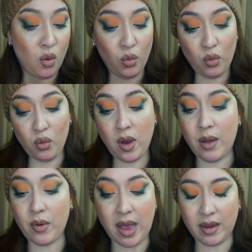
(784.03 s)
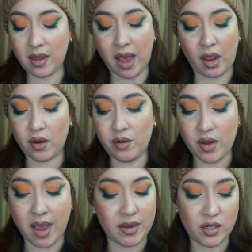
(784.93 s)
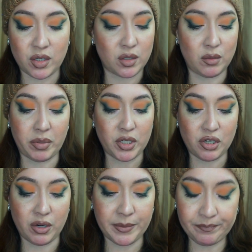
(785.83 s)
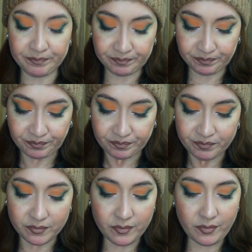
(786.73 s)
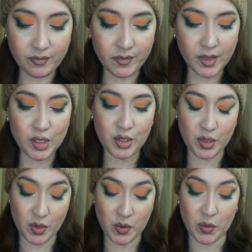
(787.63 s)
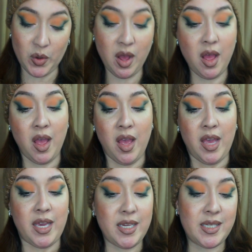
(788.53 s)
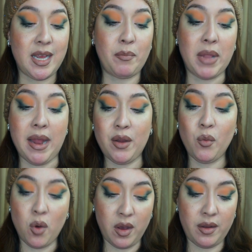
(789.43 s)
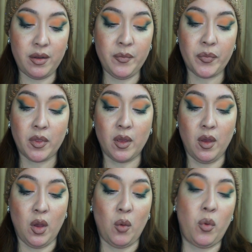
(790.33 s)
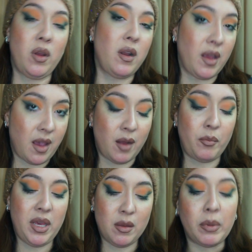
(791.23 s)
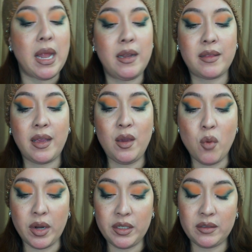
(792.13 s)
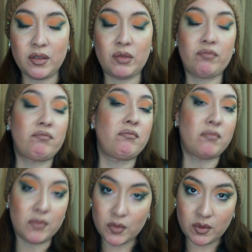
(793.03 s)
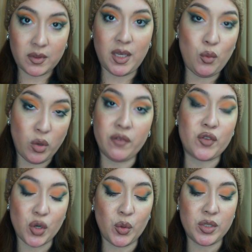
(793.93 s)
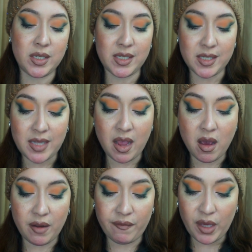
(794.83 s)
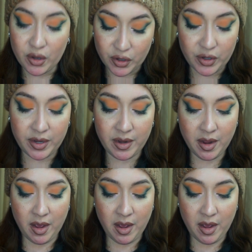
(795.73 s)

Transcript: Ooh, I just couldn't picture it. So he said Planet 1 would again be the planet that he would have chosen to stay on if he could.